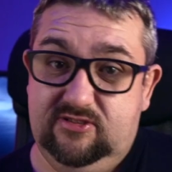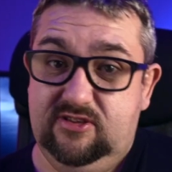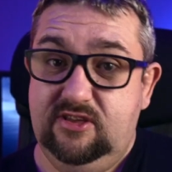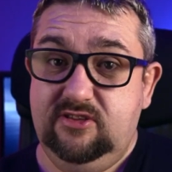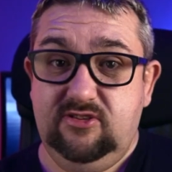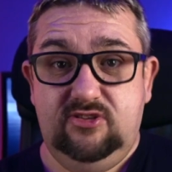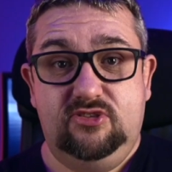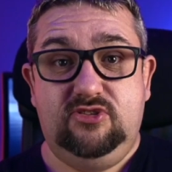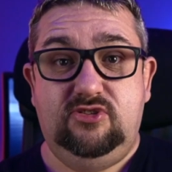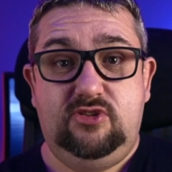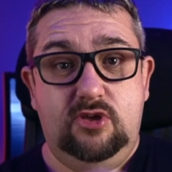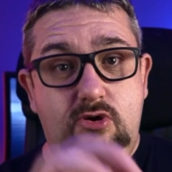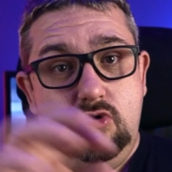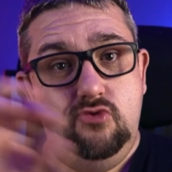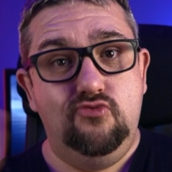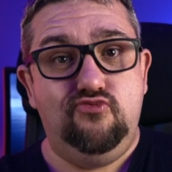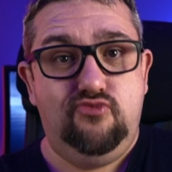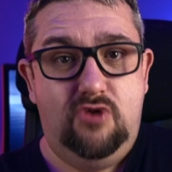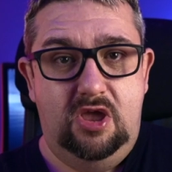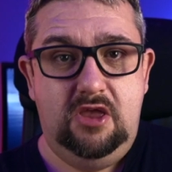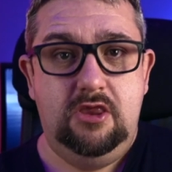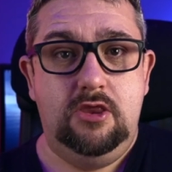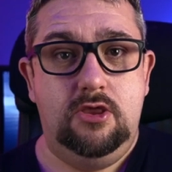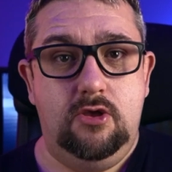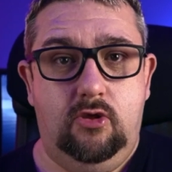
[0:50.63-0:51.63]
It's still
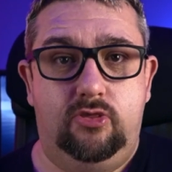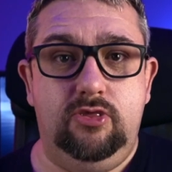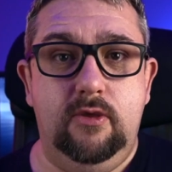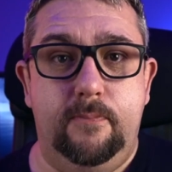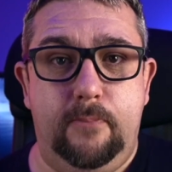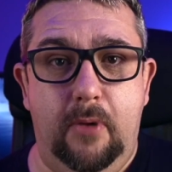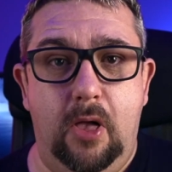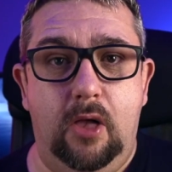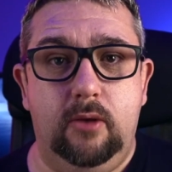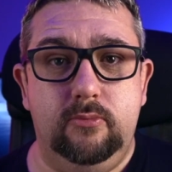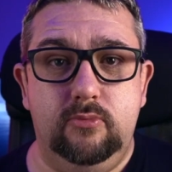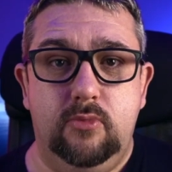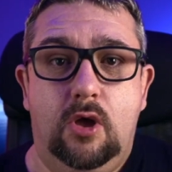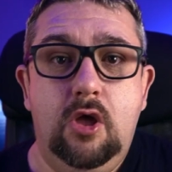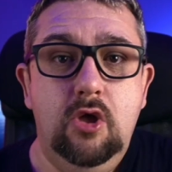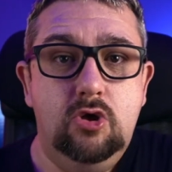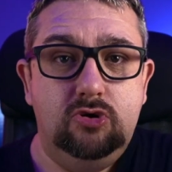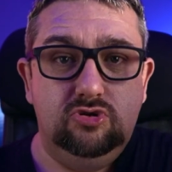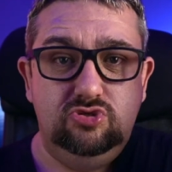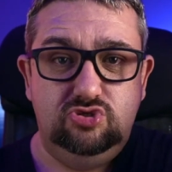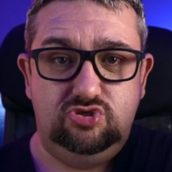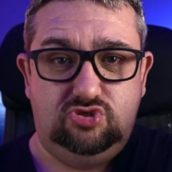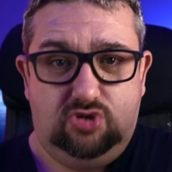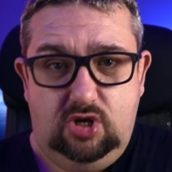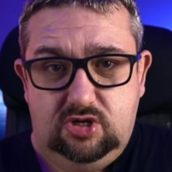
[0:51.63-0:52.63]
written on the bottom,
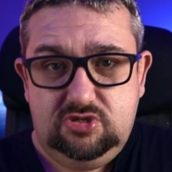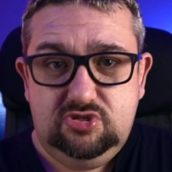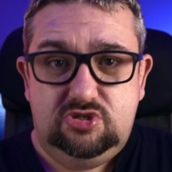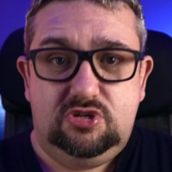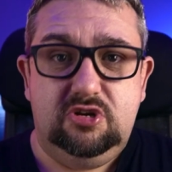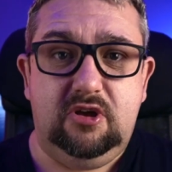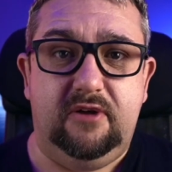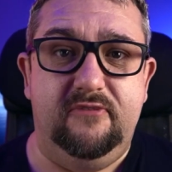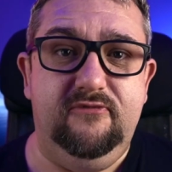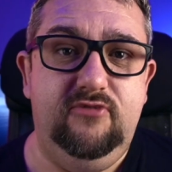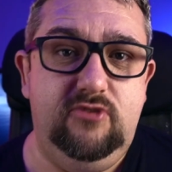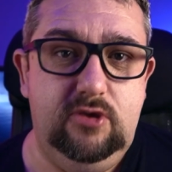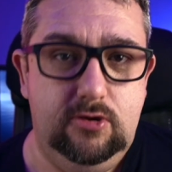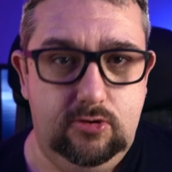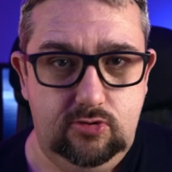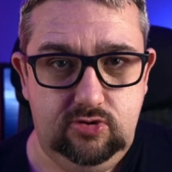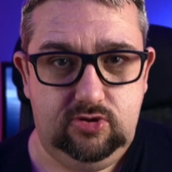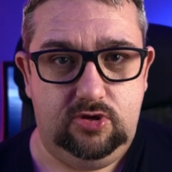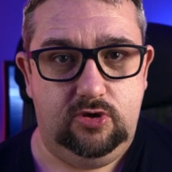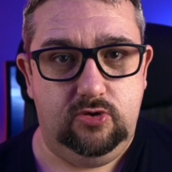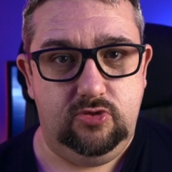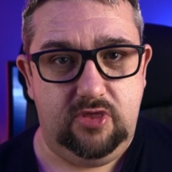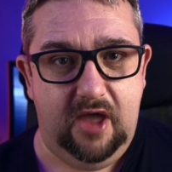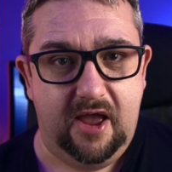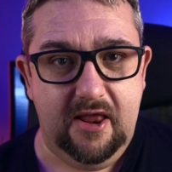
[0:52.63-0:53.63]
just to confuse
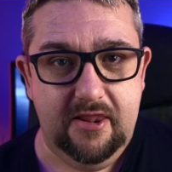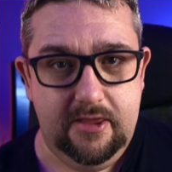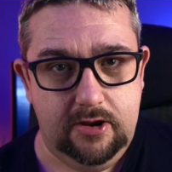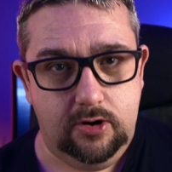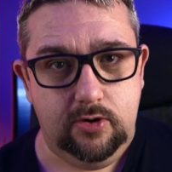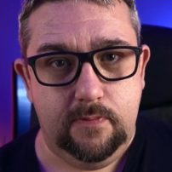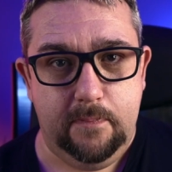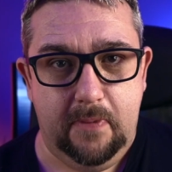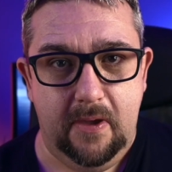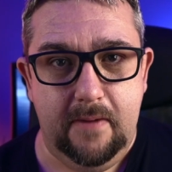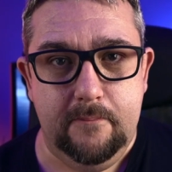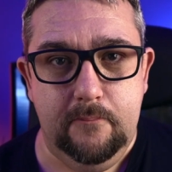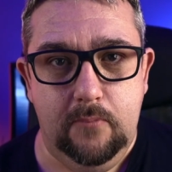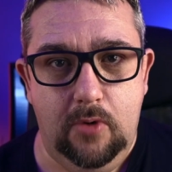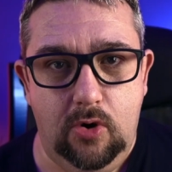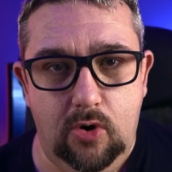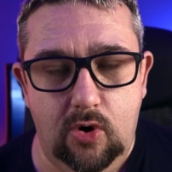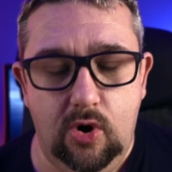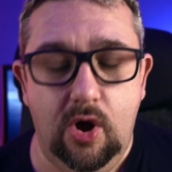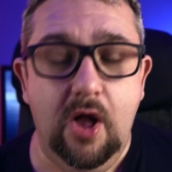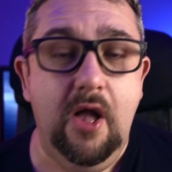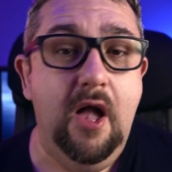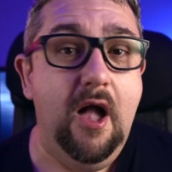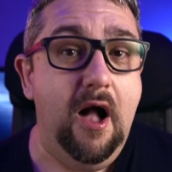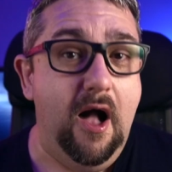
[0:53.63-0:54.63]
you that little bit more.